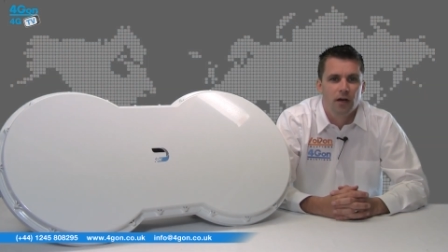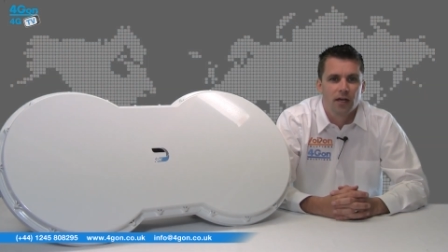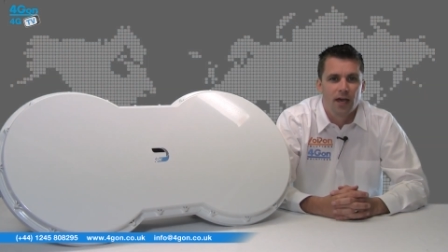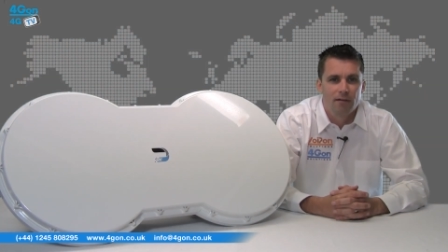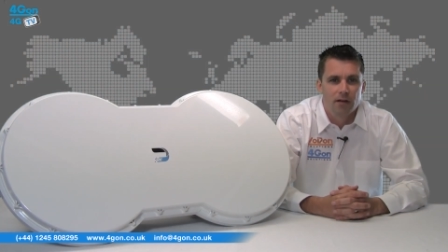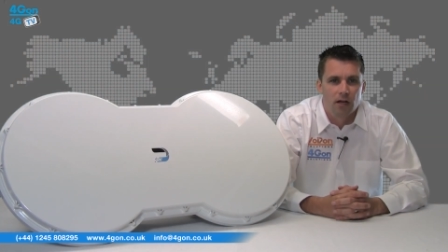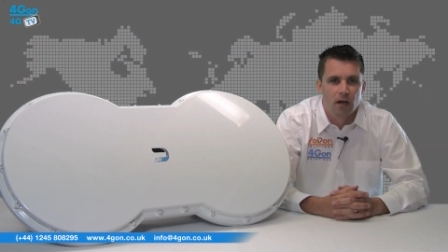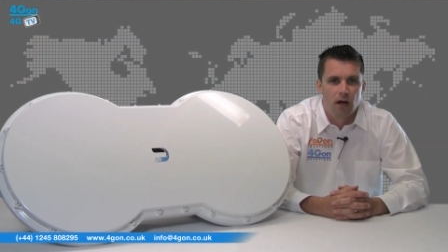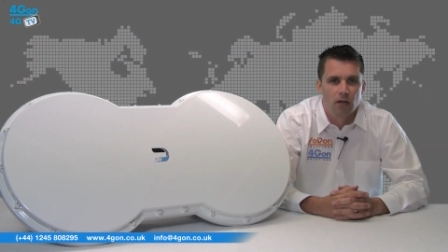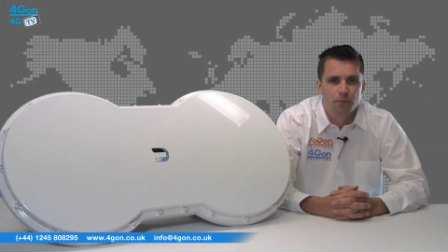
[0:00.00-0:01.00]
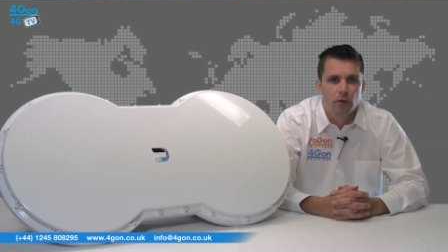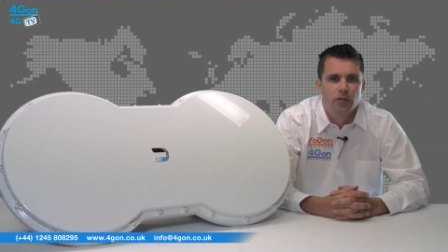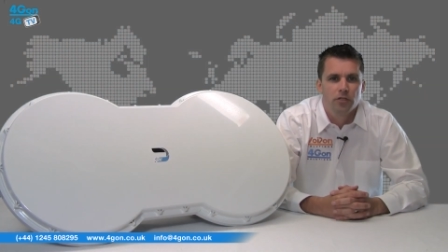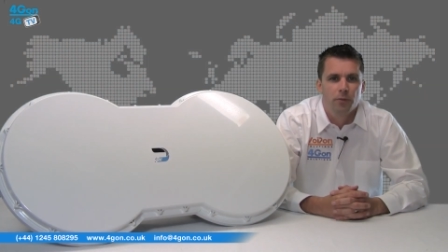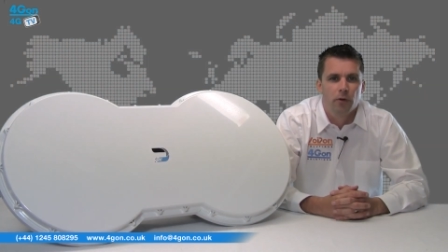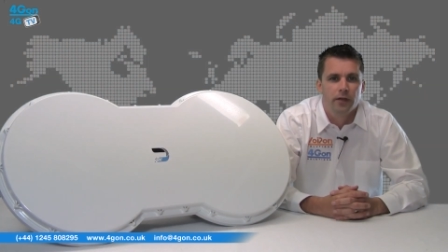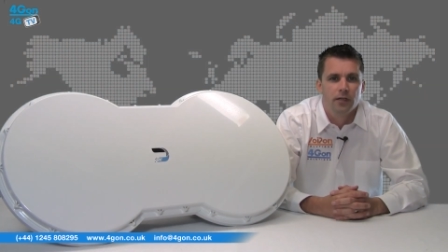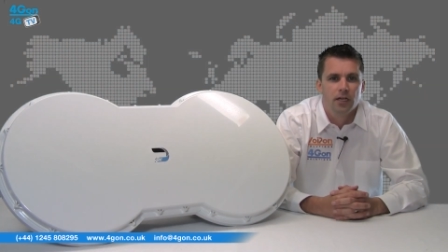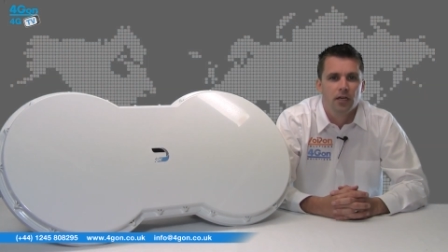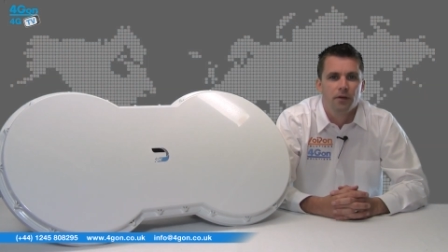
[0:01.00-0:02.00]
a carrier class
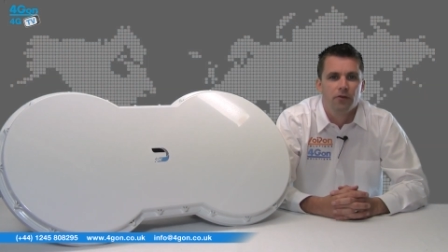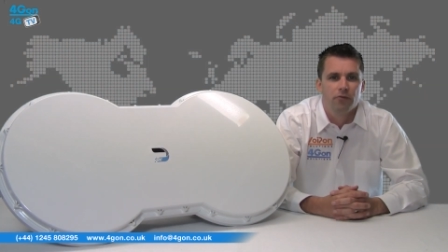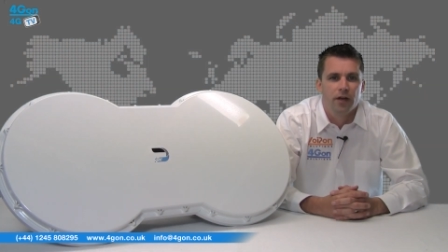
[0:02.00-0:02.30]
point-to-point -point gigabit